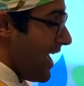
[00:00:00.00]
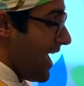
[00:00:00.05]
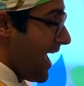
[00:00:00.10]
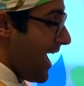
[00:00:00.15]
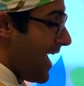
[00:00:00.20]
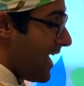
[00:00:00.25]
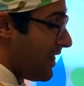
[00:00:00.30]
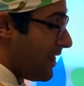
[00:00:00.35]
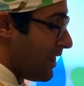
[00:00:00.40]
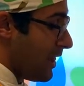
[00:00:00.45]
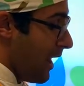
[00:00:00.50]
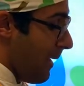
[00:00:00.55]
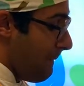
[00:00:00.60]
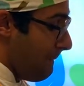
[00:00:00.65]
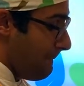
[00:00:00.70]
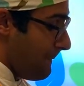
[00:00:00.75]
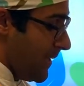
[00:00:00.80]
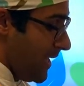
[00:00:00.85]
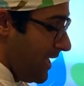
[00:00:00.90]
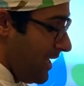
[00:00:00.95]
a
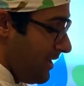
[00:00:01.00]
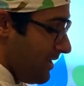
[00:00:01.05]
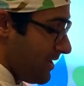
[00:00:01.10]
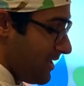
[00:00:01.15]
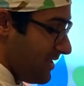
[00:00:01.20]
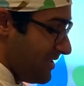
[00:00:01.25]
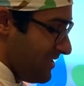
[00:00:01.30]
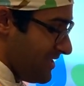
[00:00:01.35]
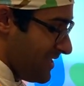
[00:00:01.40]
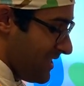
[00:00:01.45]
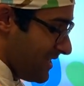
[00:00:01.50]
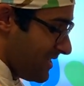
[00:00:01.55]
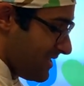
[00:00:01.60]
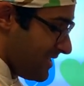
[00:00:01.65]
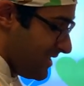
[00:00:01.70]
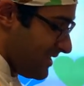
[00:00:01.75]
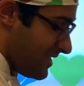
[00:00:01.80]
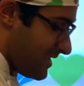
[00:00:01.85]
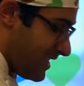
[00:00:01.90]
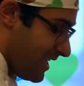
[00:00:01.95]
lumpy
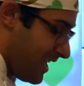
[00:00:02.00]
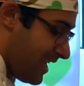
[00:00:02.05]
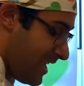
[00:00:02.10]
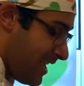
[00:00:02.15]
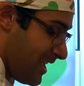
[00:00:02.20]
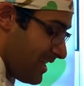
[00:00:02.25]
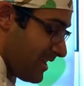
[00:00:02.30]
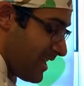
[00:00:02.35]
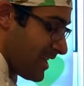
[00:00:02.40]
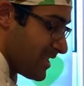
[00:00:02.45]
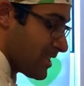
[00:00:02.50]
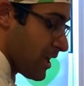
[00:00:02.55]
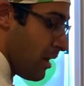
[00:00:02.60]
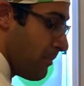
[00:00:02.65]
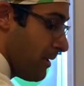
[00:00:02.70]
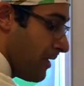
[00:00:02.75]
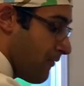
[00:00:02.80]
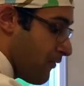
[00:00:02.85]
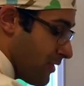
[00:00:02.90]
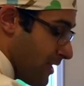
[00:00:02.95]
consistency that's
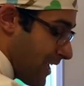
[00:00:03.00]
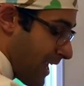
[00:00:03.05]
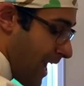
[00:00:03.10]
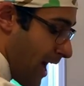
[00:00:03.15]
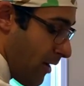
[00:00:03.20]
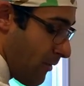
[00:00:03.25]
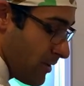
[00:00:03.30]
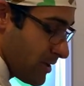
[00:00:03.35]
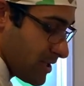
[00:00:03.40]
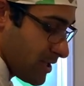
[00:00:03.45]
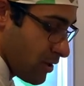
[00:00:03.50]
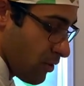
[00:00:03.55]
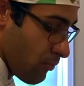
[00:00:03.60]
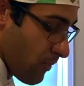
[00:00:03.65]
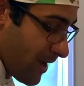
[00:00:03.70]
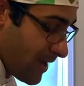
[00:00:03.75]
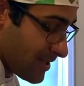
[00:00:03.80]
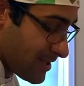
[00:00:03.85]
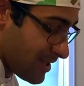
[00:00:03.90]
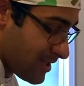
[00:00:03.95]
coming from the carrots and the
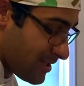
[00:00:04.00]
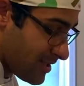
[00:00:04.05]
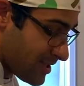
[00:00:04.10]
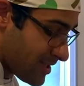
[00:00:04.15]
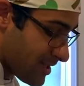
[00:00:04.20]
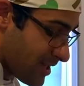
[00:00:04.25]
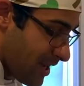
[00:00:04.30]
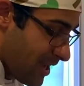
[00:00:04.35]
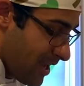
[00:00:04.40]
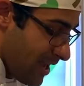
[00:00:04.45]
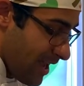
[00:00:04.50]
raisins.